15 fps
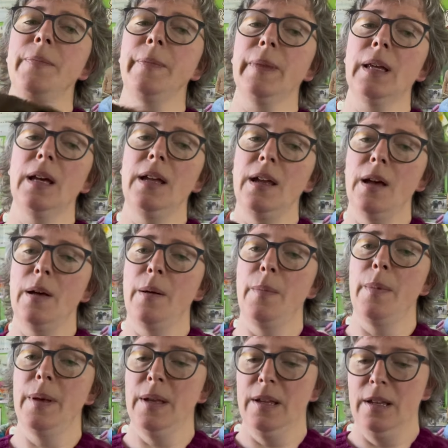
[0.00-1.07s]
I am
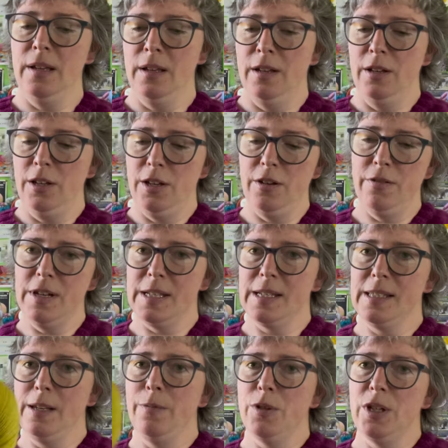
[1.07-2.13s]
curious to
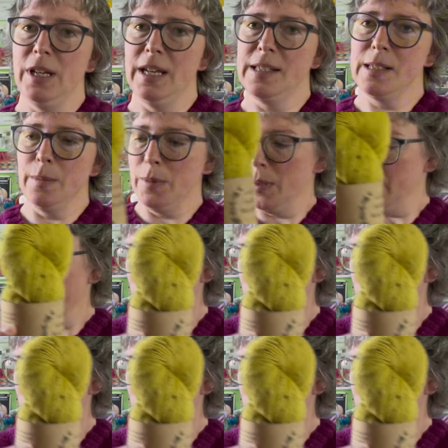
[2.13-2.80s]
see what she gets up to.